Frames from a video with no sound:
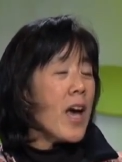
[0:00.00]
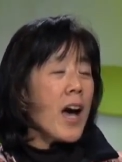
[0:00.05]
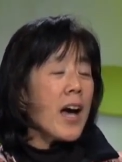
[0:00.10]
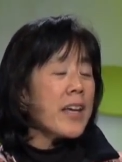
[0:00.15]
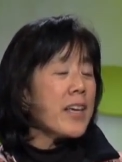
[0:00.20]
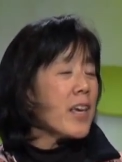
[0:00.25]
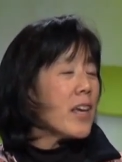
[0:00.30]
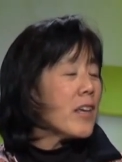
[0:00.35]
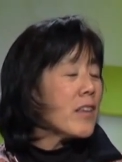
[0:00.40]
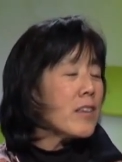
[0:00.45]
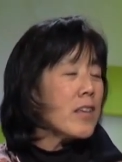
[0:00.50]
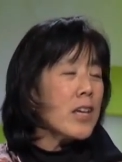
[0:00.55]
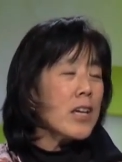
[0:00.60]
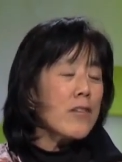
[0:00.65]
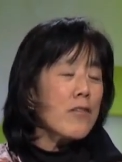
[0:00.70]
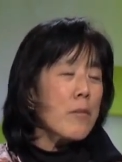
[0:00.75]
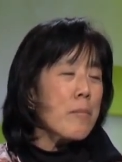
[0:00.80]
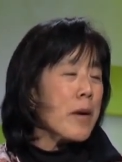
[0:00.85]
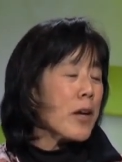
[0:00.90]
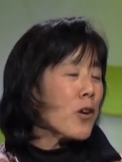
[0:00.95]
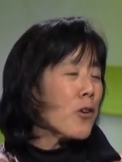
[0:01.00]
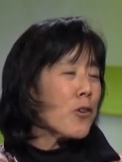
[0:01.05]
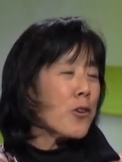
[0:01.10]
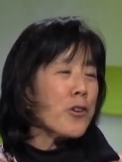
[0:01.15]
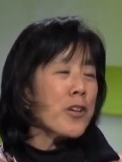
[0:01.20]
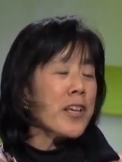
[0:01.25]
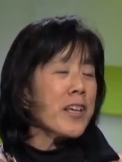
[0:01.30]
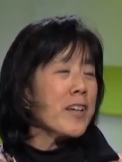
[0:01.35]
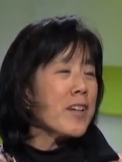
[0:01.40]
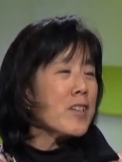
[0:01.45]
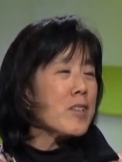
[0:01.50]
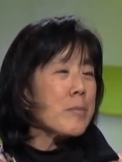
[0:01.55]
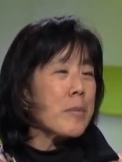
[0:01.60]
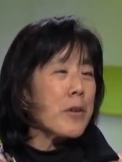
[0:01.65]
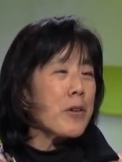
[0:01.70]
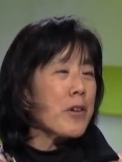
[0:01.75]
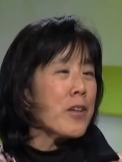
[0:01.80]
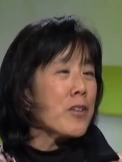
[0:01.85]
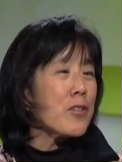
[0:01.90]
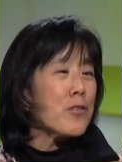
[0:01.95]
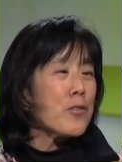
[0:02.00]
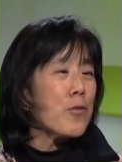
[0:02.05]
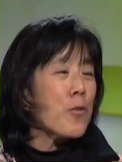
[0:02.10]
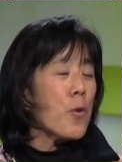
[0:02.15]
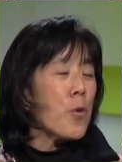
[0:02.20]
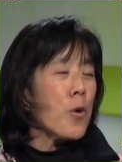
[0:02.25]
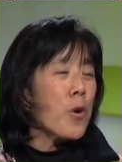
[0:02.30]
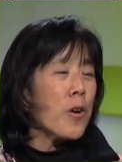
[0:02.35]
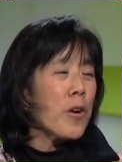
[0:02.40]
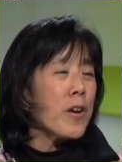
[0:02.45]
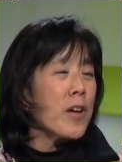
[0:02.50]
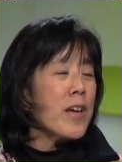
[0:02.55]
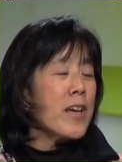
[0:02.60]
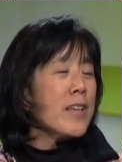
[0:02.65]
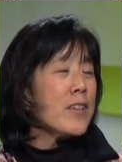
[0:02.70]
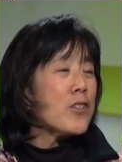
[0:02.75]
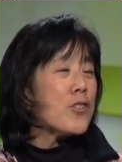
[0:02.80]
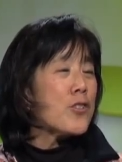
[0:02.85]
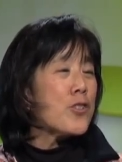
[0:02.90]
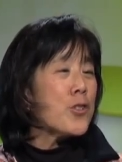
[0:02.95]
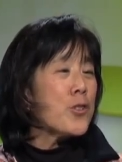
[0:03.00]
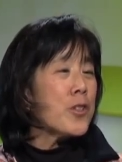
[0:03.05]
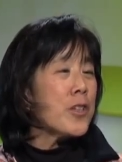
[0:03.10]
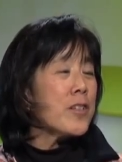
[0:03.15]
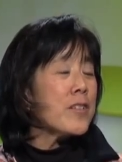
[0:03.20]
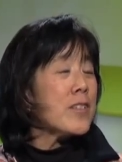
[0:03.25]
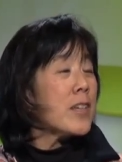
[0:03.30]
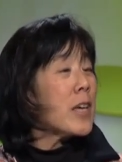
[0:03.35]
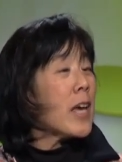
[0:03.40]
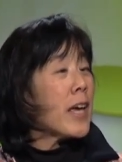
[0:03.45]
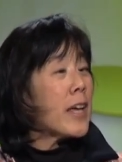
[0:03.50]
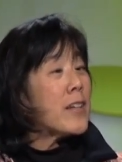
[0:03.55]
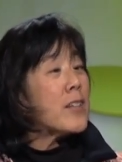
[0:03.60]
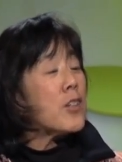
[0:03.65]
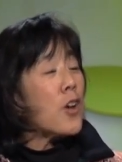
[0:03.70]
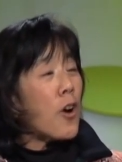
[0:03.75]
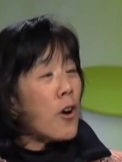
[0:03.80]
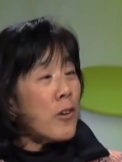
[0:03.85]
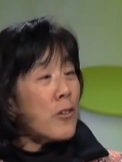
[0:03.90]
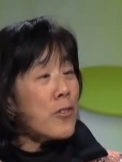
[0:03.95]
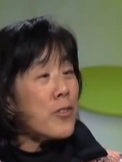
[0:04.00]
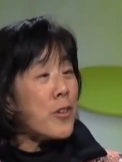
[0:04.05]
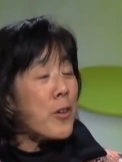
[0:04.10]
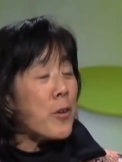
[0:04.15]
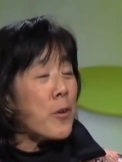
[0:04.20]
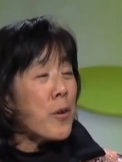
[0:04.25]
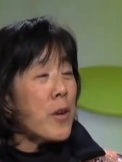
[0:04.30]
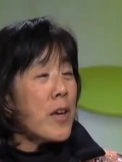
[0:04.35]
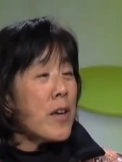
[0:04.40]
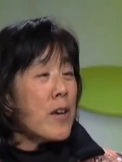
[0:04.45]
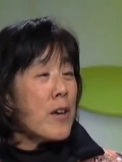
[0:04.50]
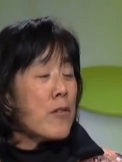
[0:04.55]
I can't think of a better learning experience for the students and also